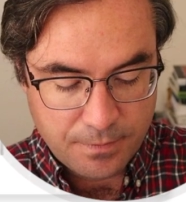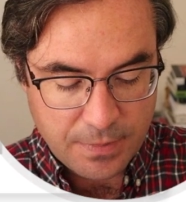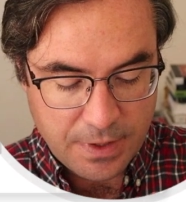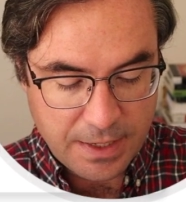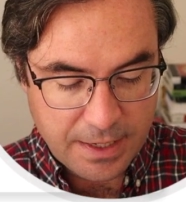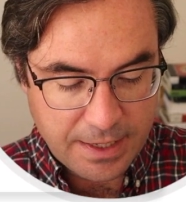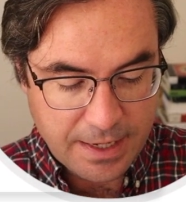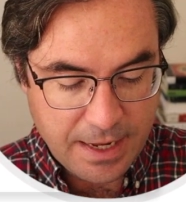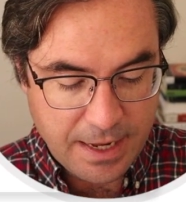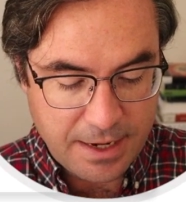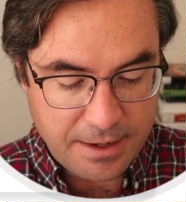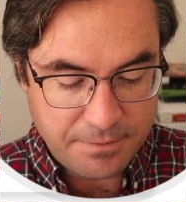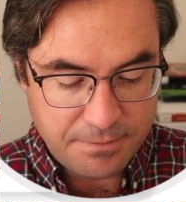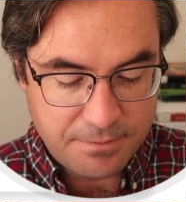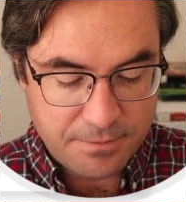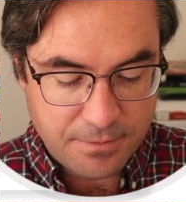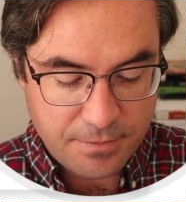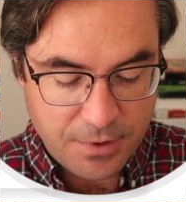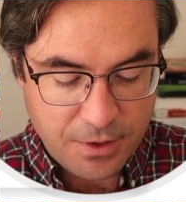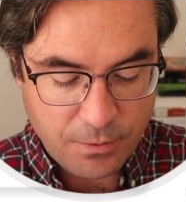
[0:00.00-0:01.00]
And again,
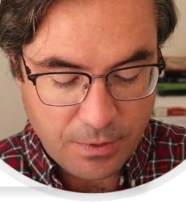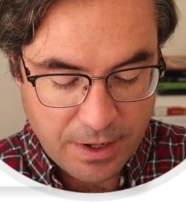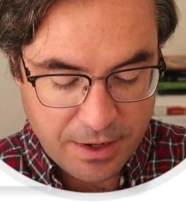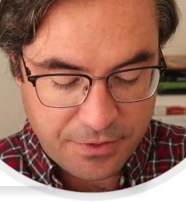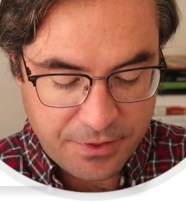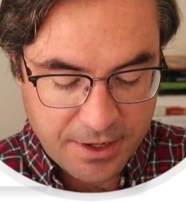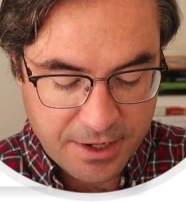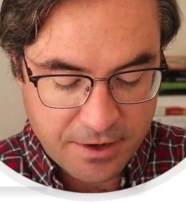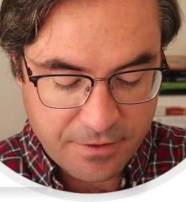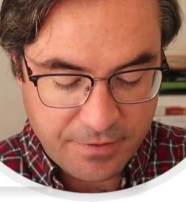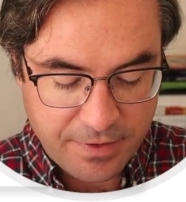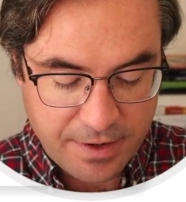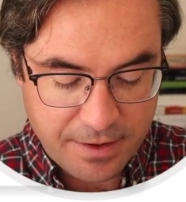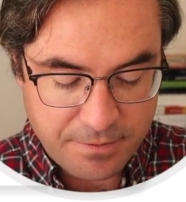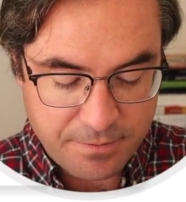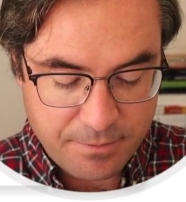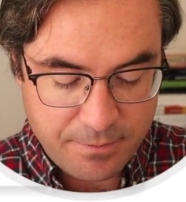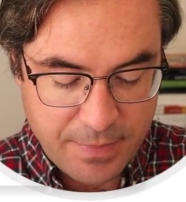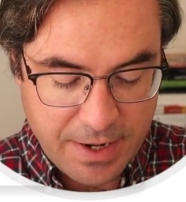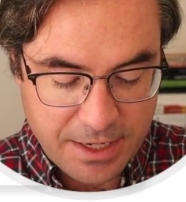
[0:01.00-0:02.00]
you want to think of
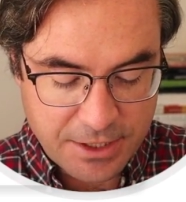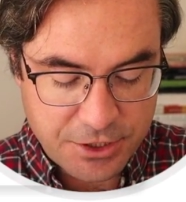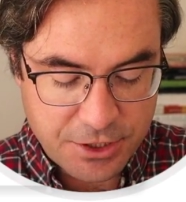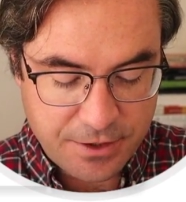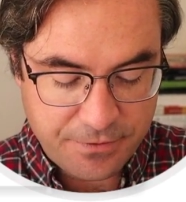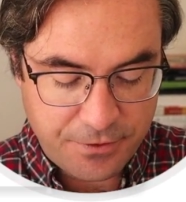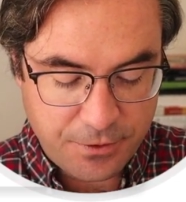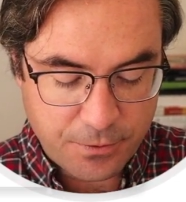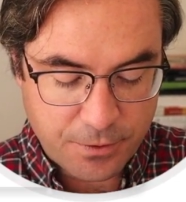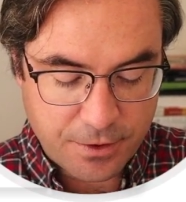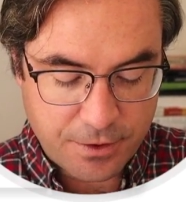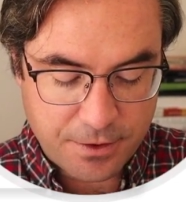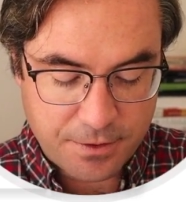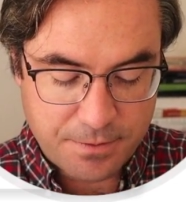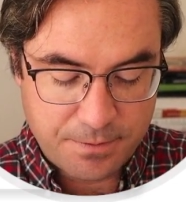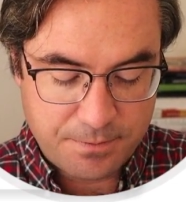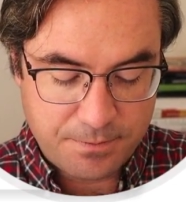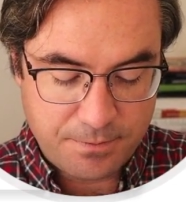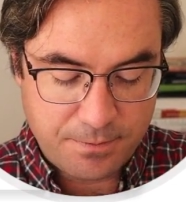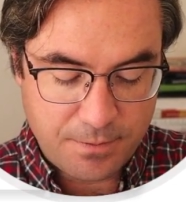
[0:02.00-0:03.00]
it, imagine if you were
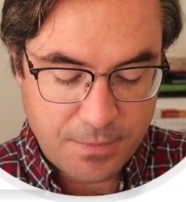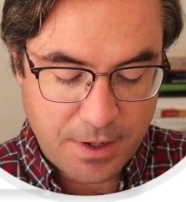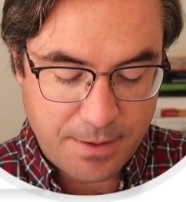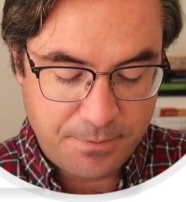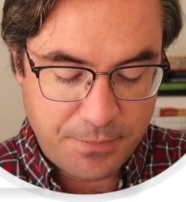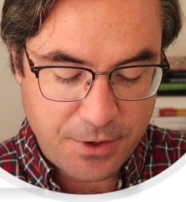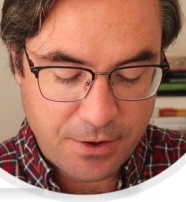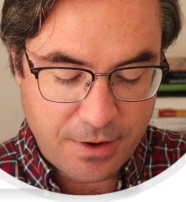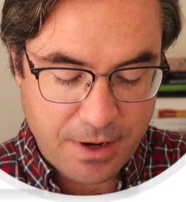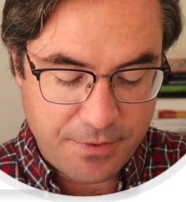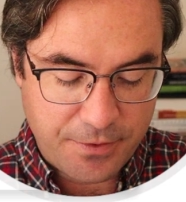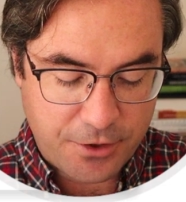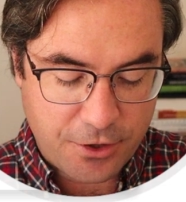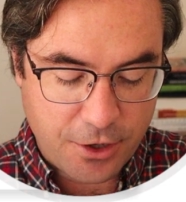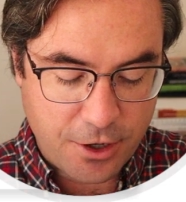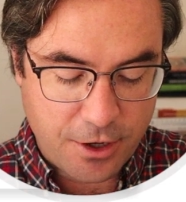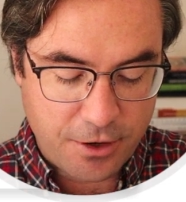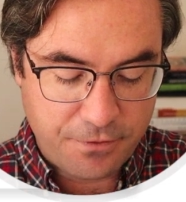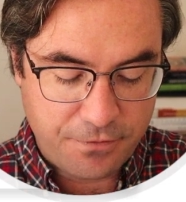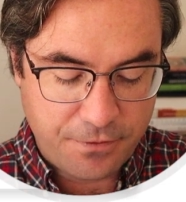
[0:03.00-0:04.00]
up there on the
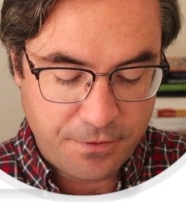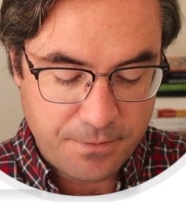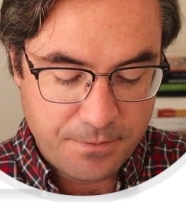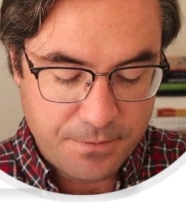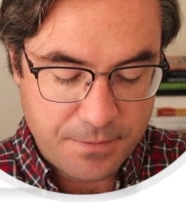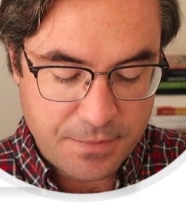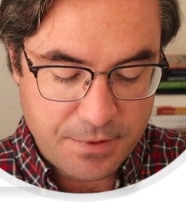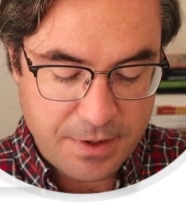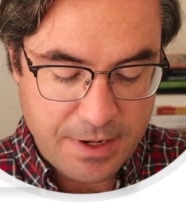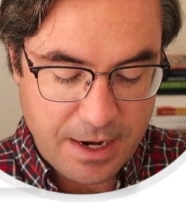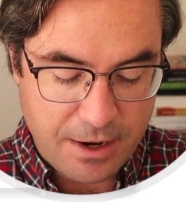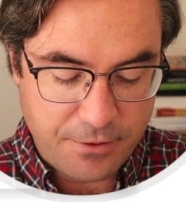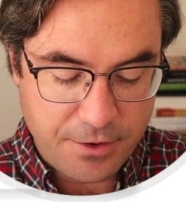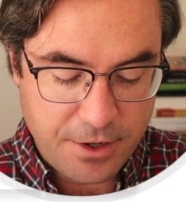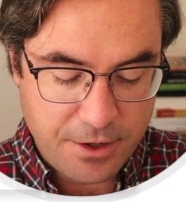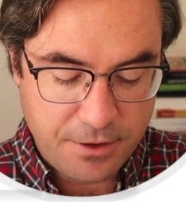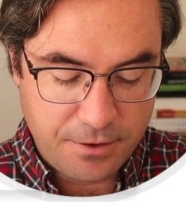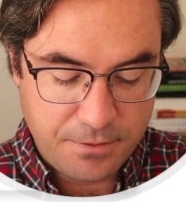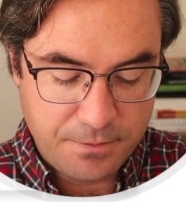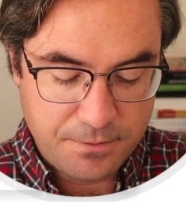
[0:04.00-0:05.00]
curve,
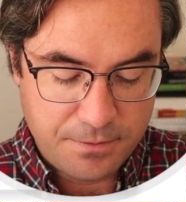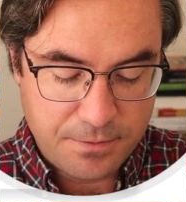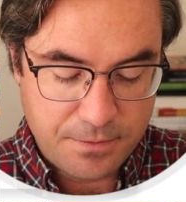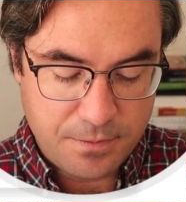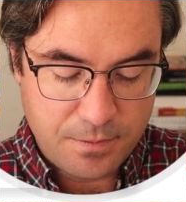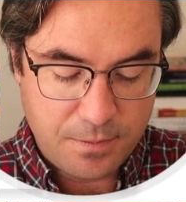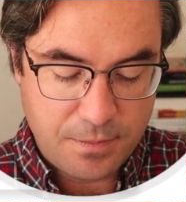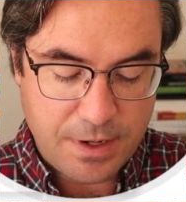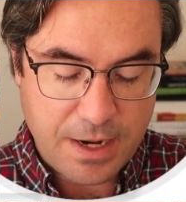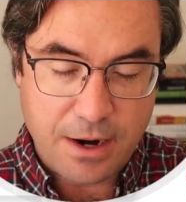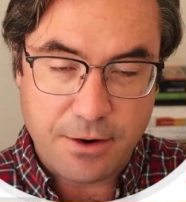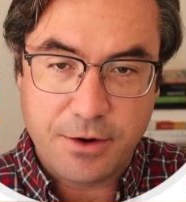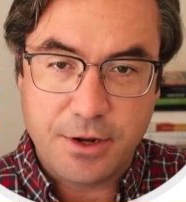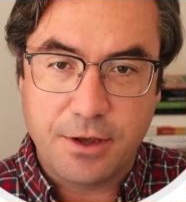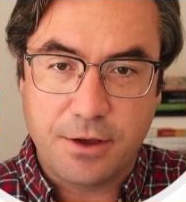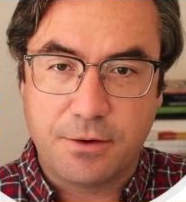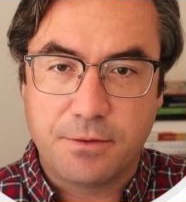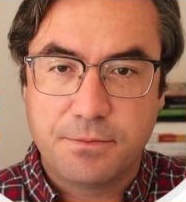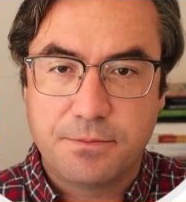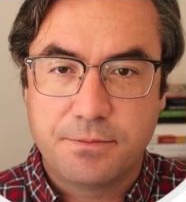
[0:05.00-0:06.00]
downhill,
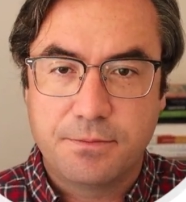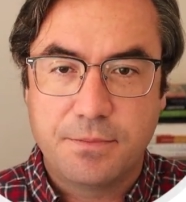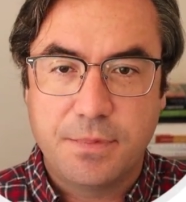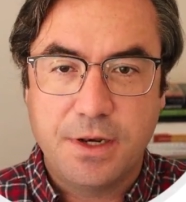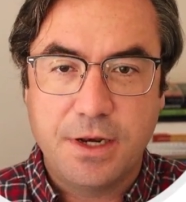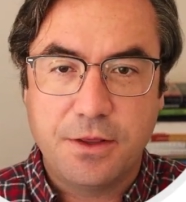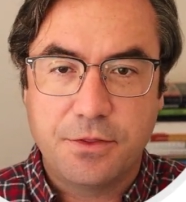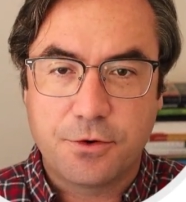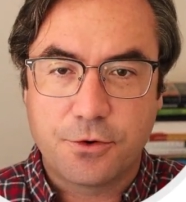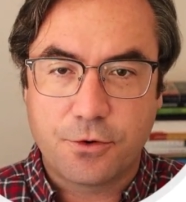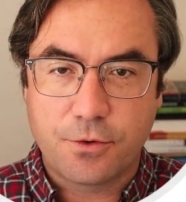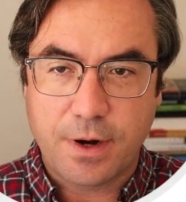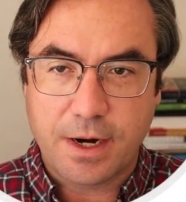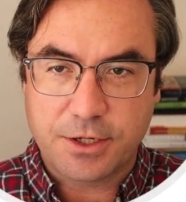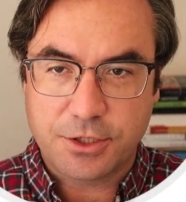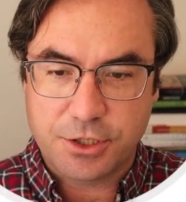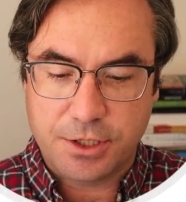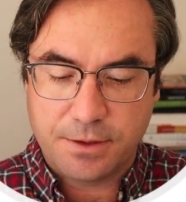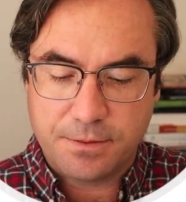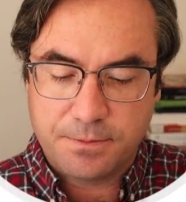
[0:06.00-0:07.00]
downhill in either
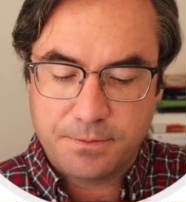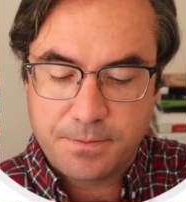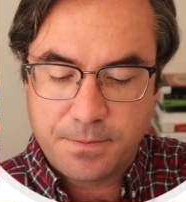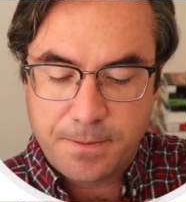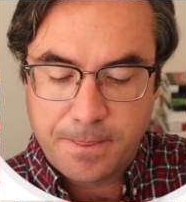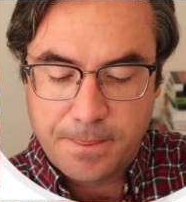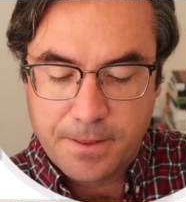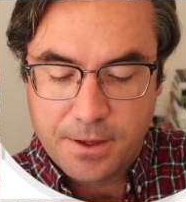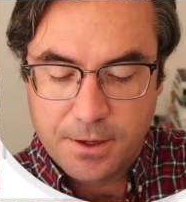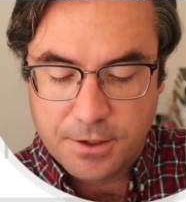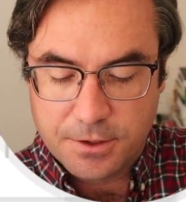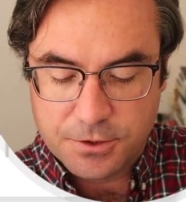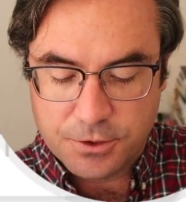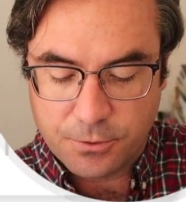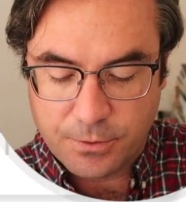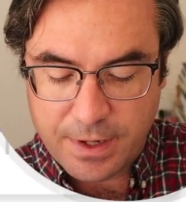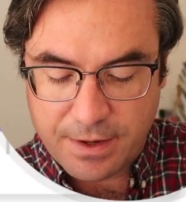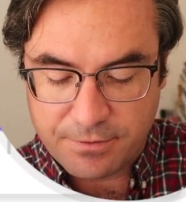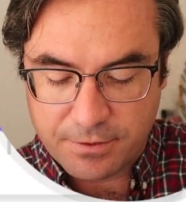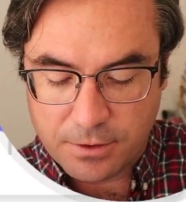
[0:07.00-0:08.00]
direction. So
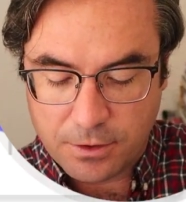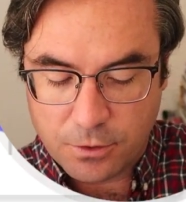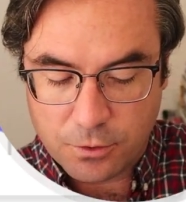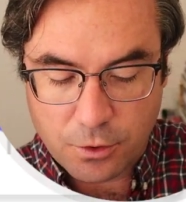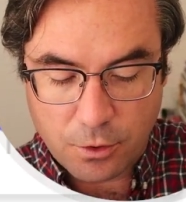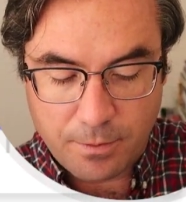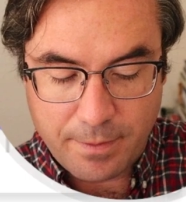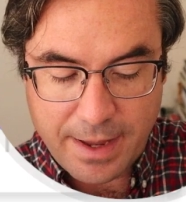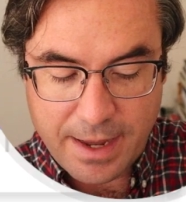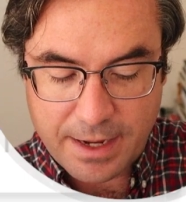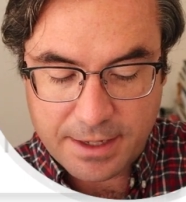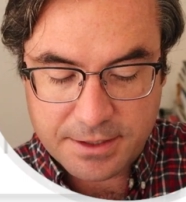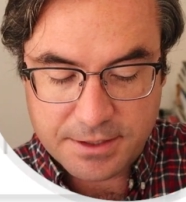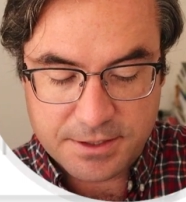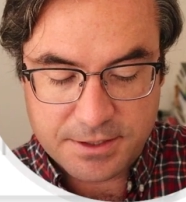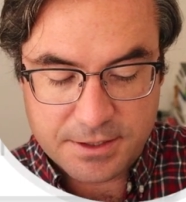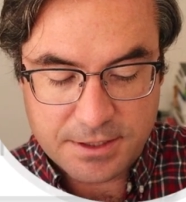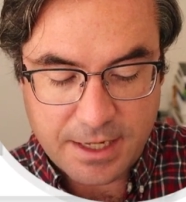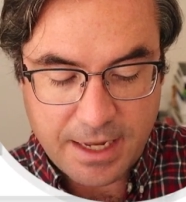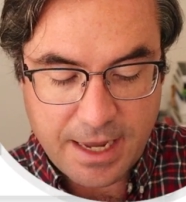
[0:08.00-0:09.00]
we have a local
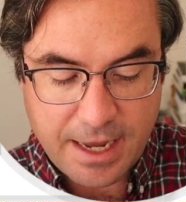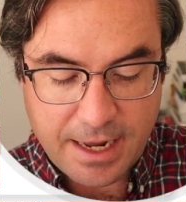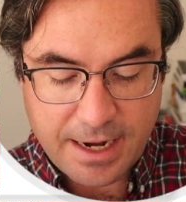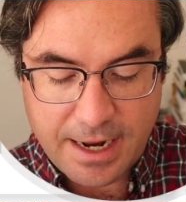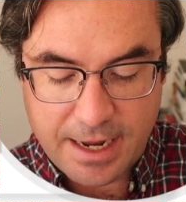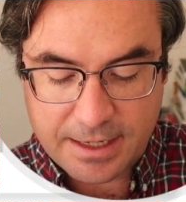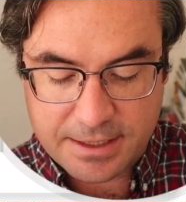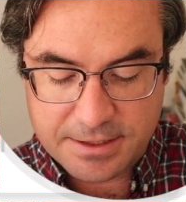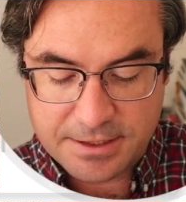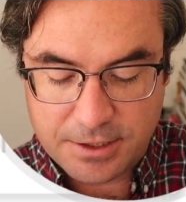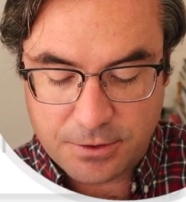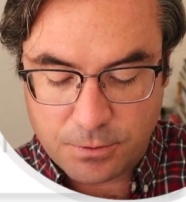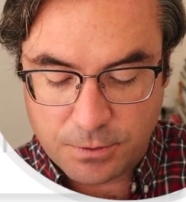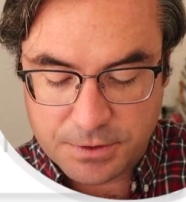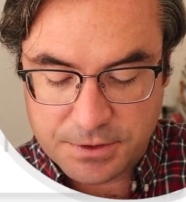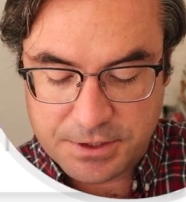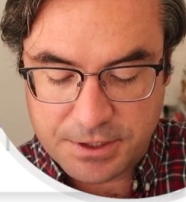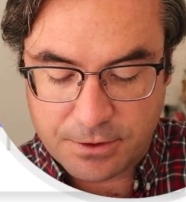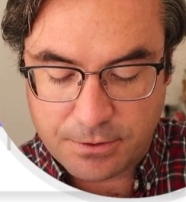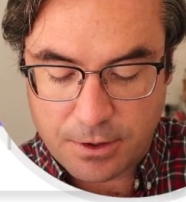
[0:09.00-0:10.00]
max at x
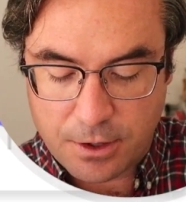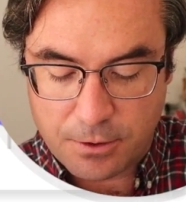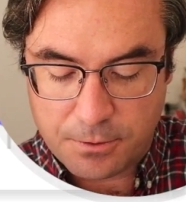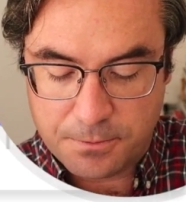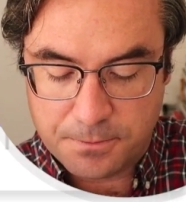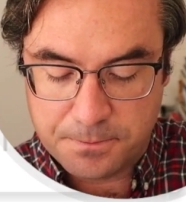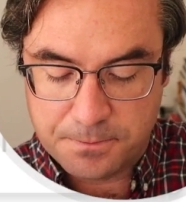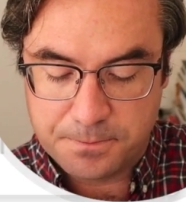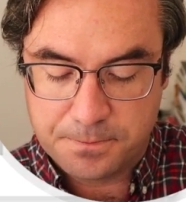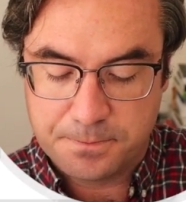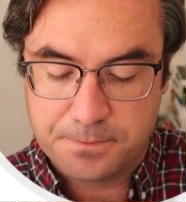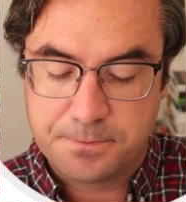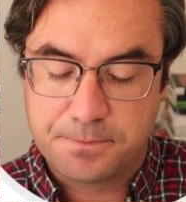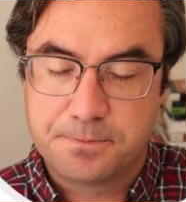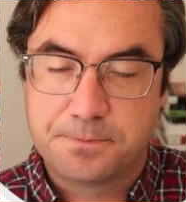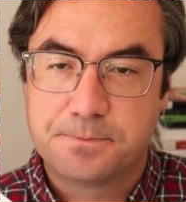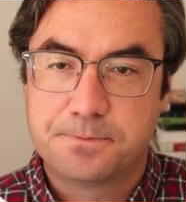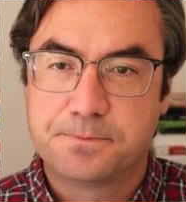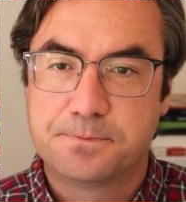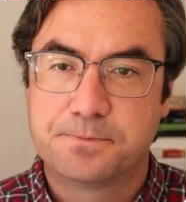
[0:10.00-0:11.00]
equals 0
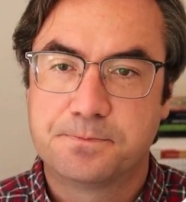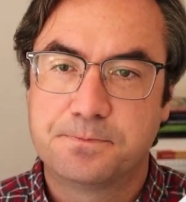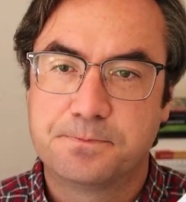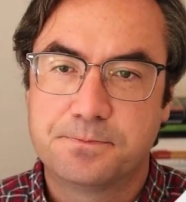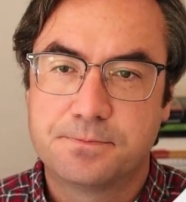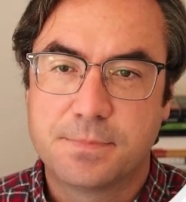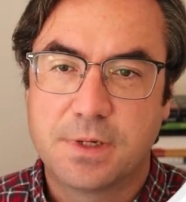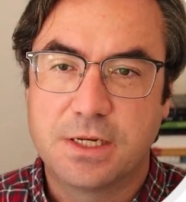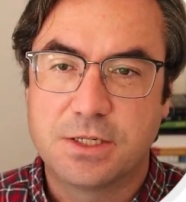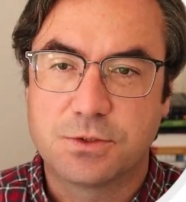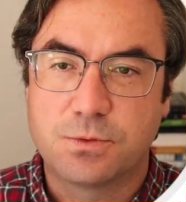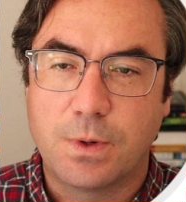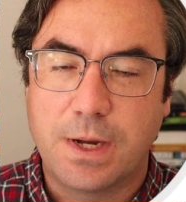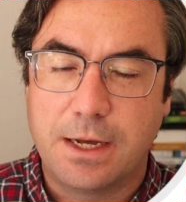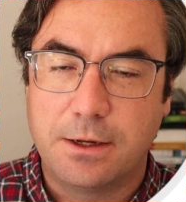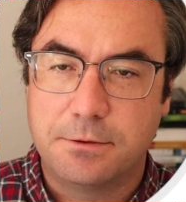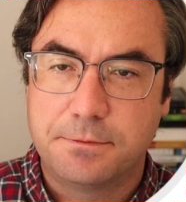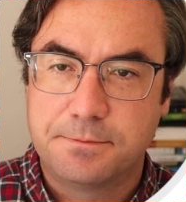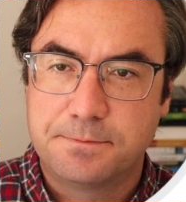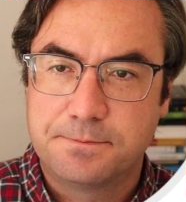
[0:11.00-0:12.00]
as
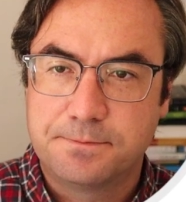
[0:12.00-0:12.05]
well.